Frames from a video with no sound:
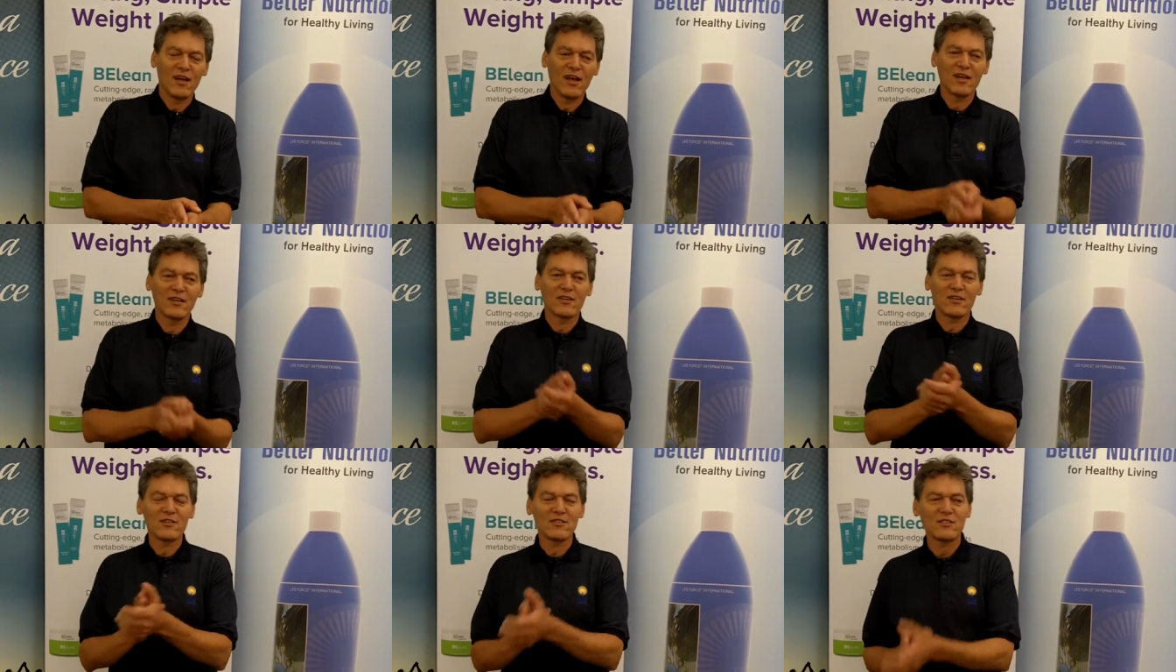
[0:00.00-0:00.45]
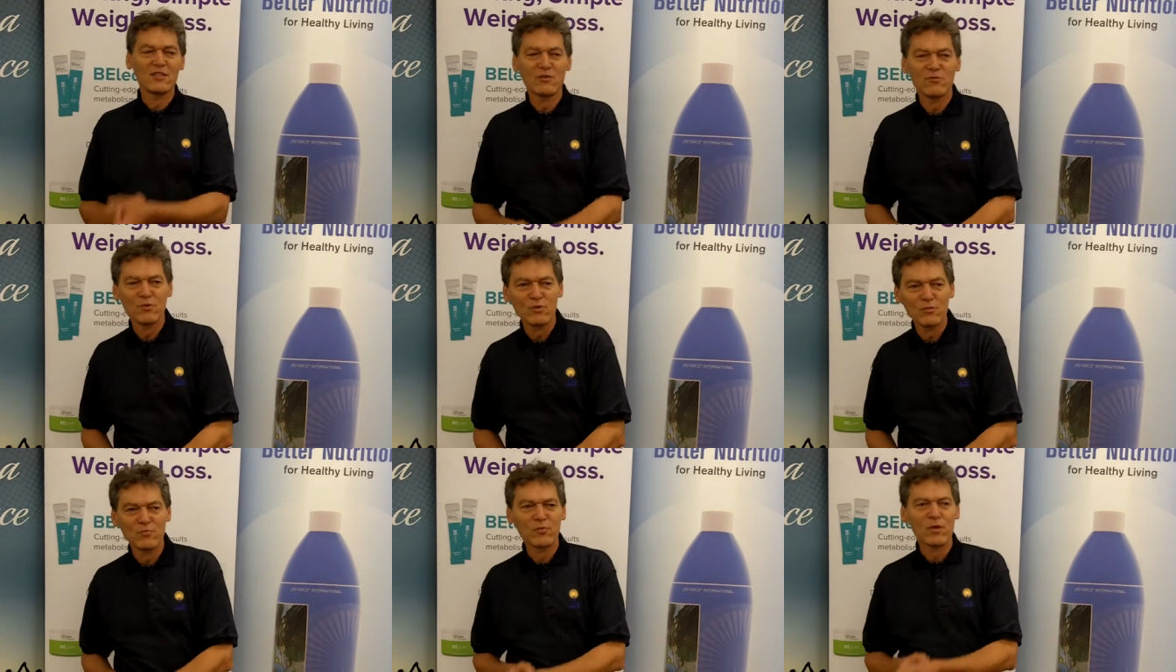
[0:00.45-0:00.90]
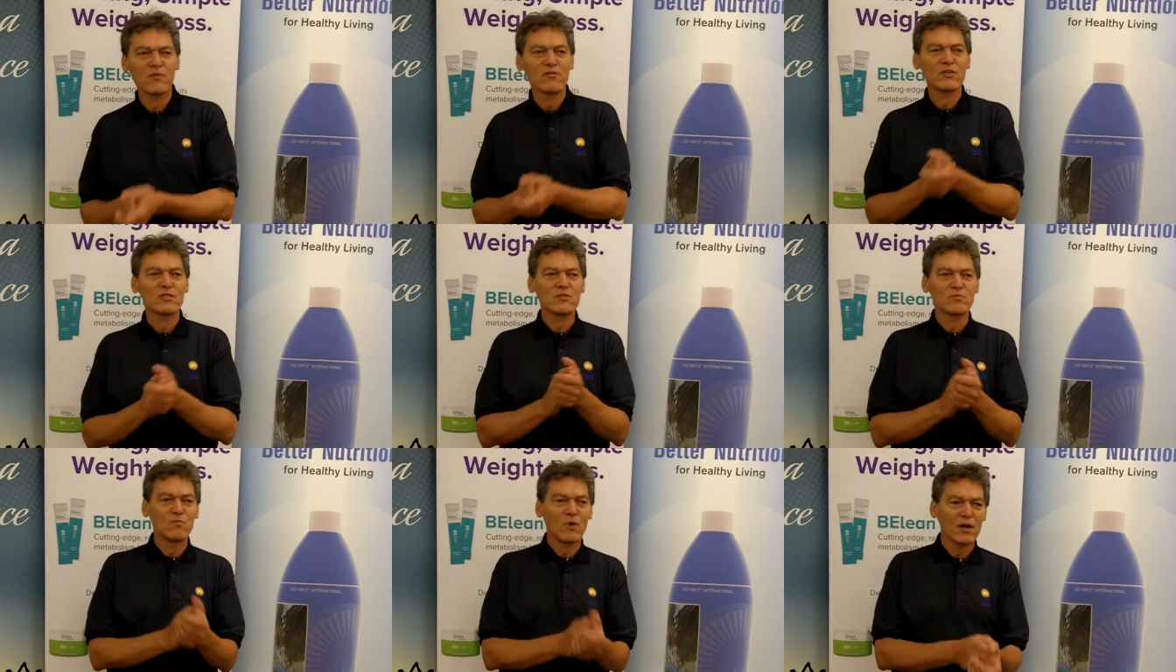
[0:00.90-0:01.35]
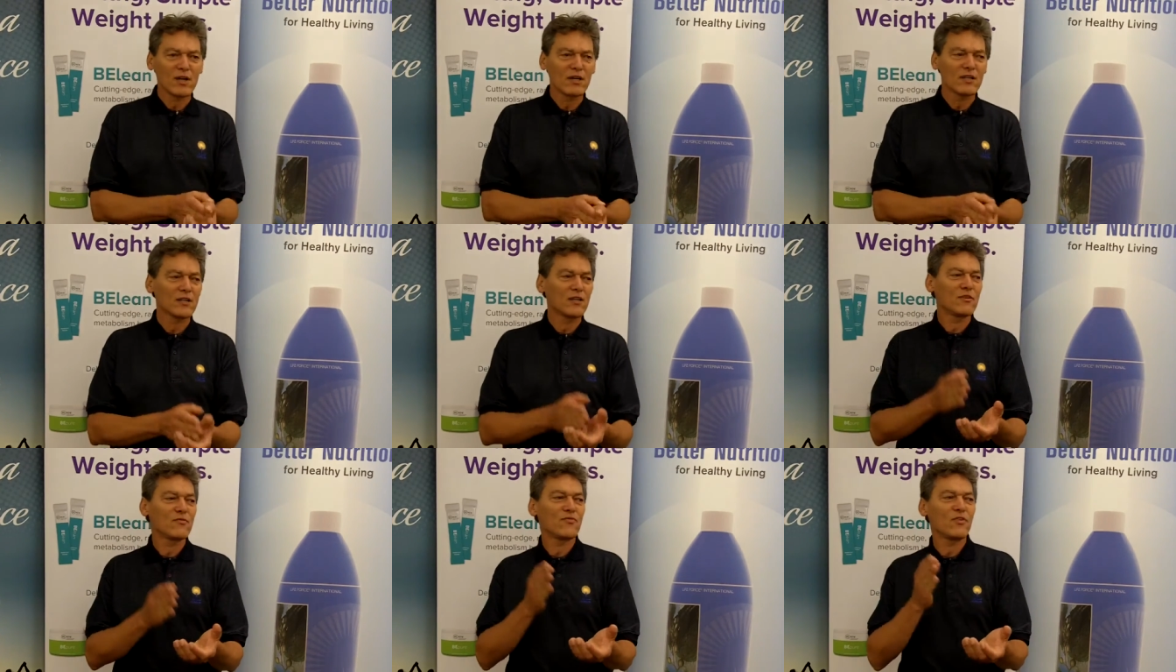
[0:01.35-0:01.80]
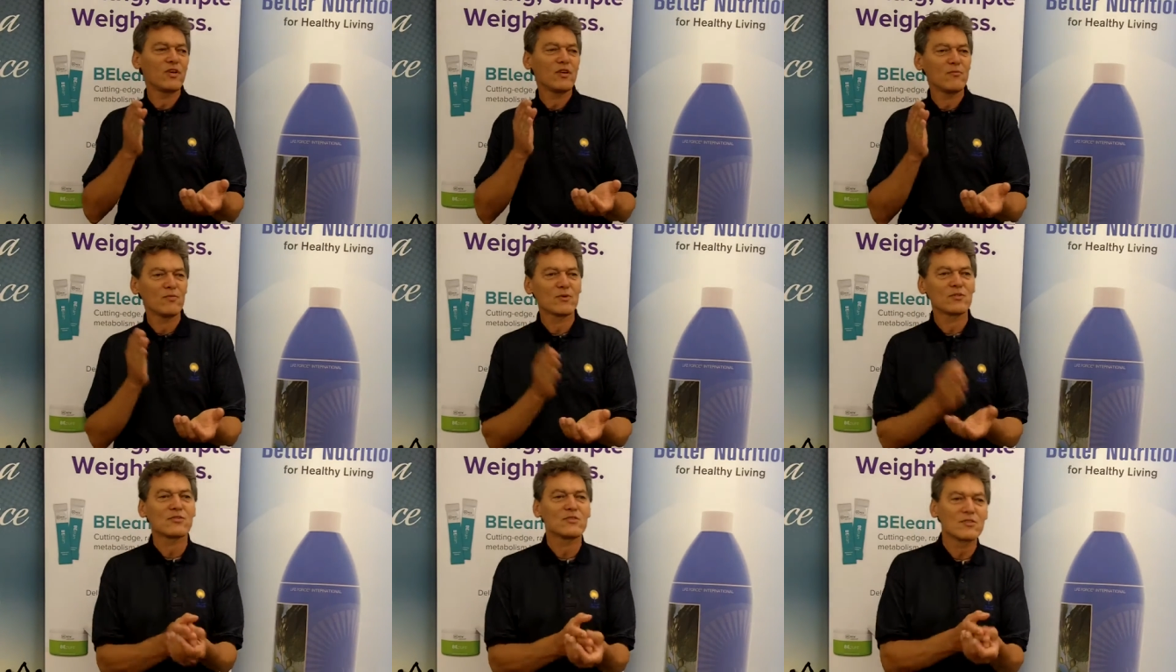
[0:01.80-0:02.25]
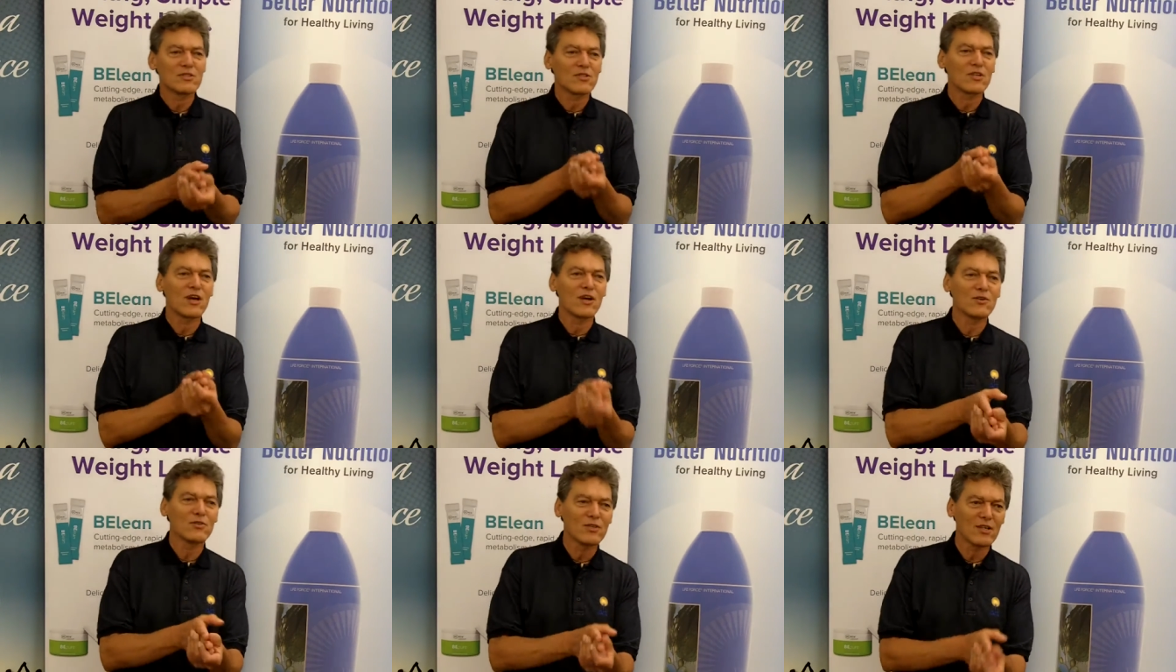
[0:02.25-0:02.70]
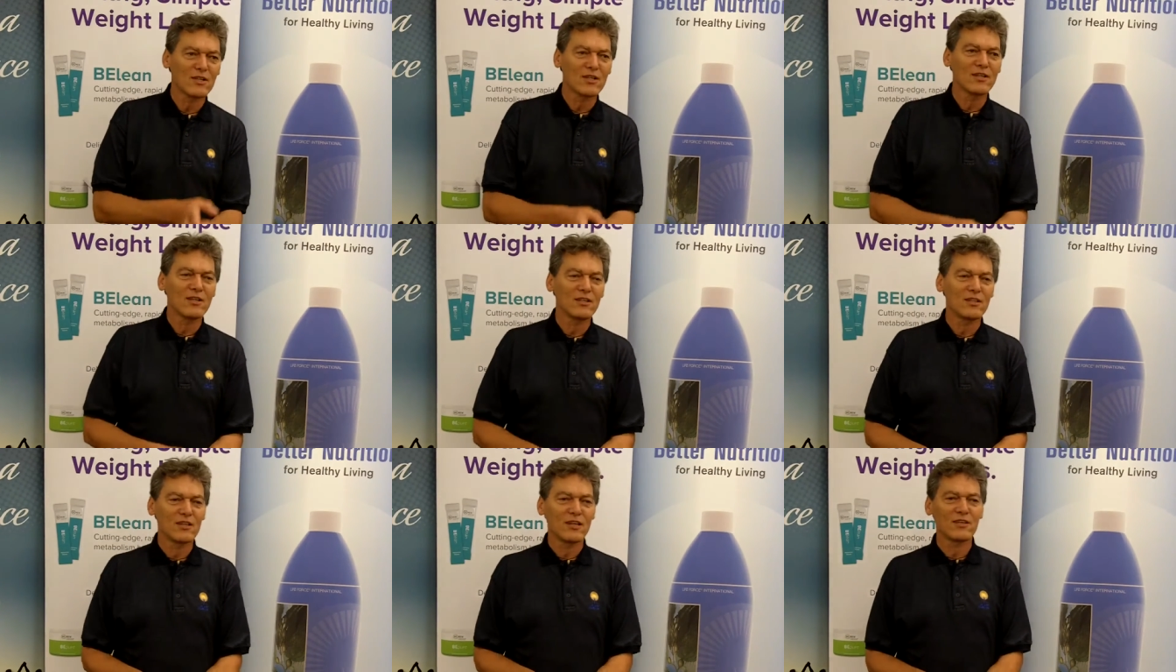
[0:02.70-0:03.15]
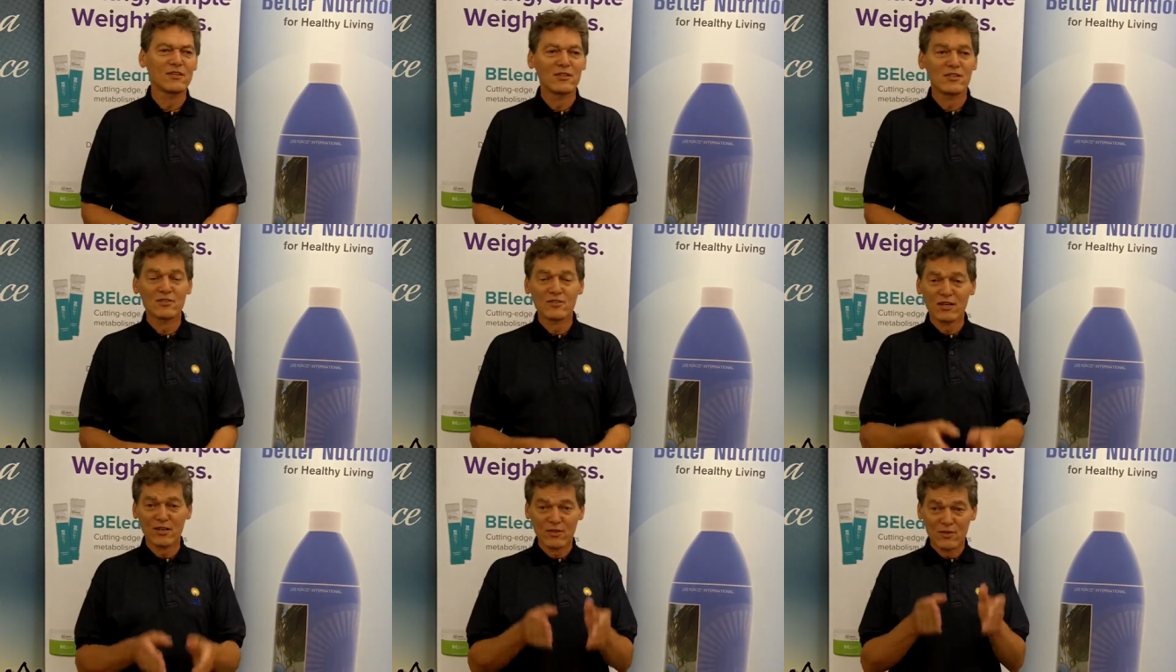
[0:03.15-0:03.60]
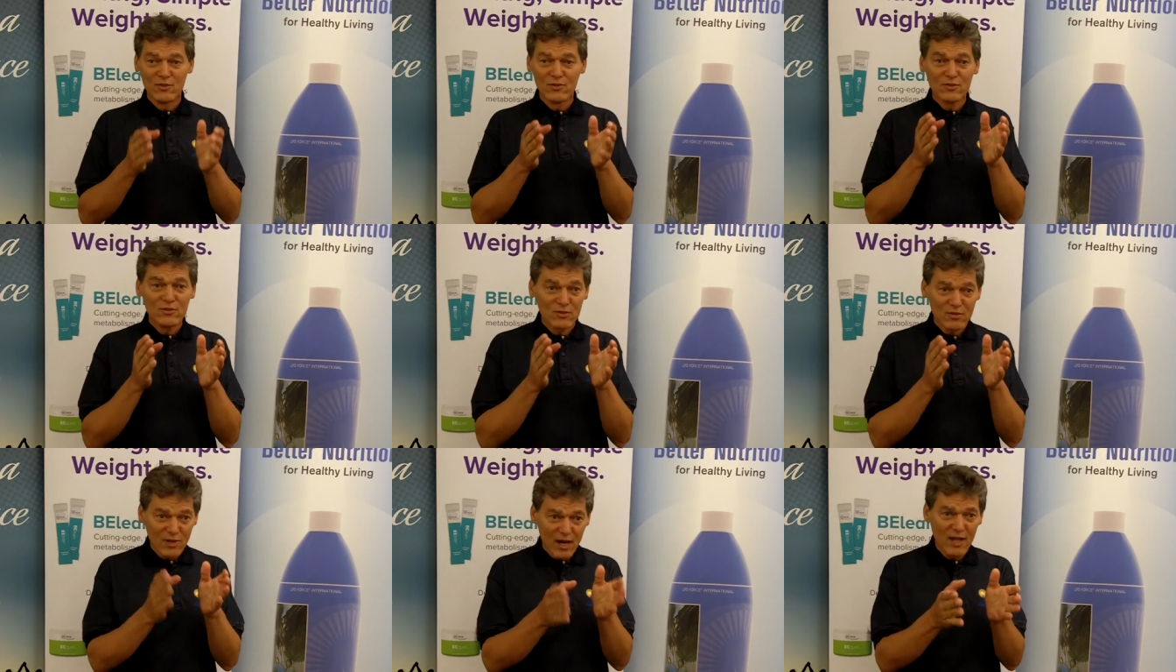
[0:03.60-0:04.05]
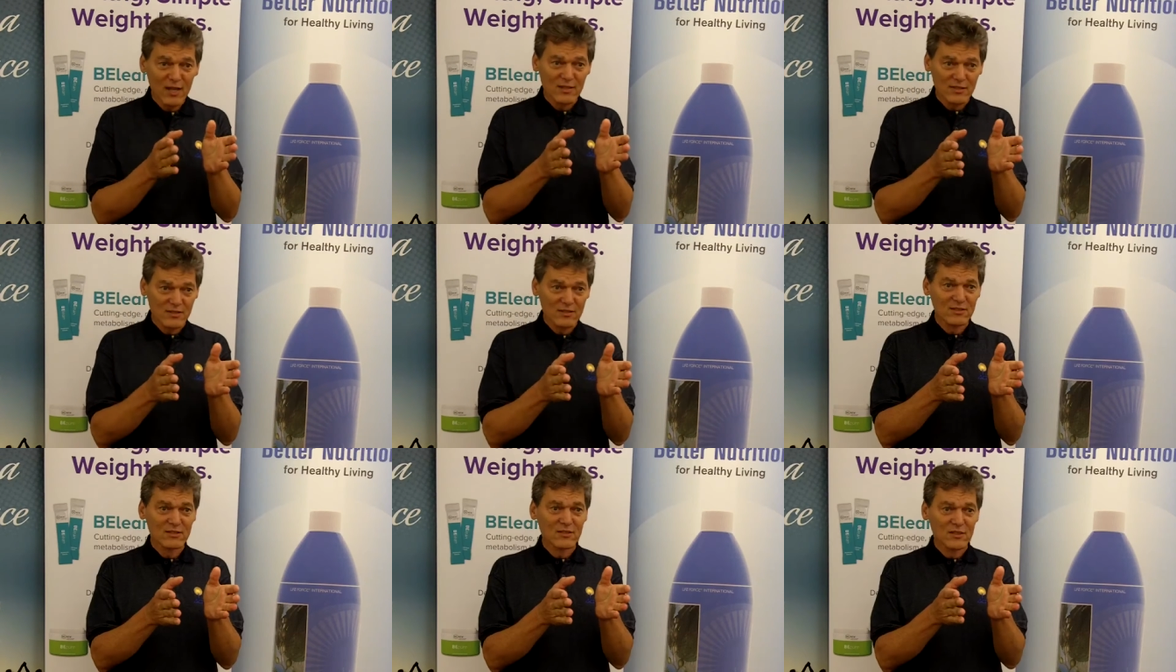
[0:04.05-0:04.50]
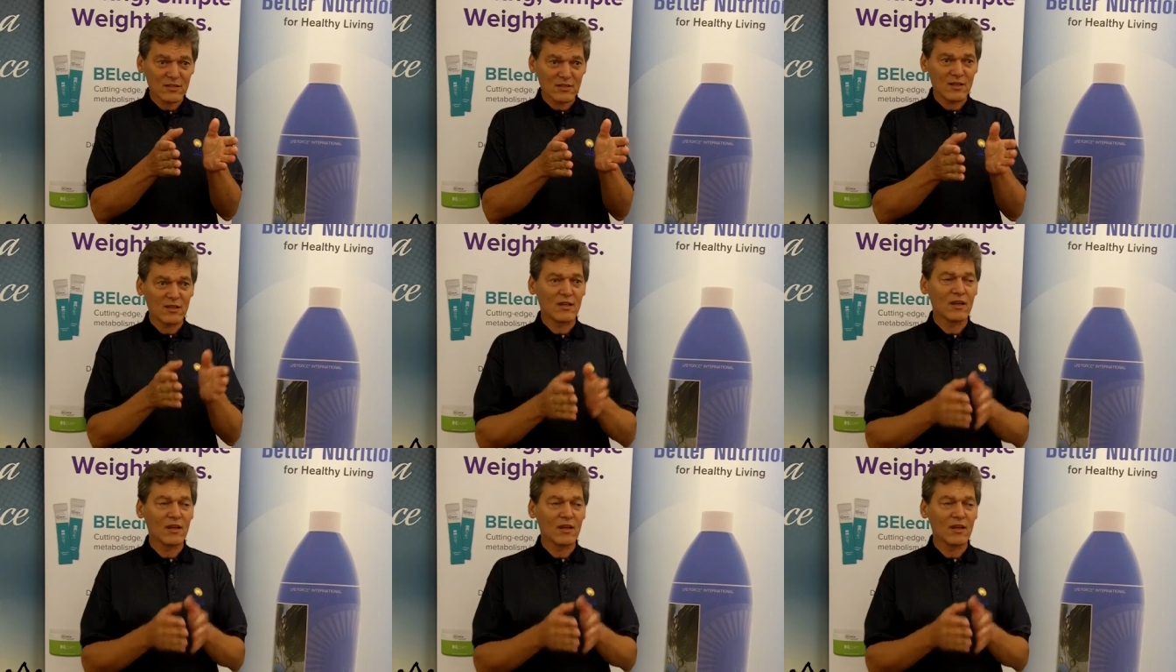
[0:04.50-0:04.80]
And Krista wouldn't be with Michael if he wasn't totally in integrity, so I could trust.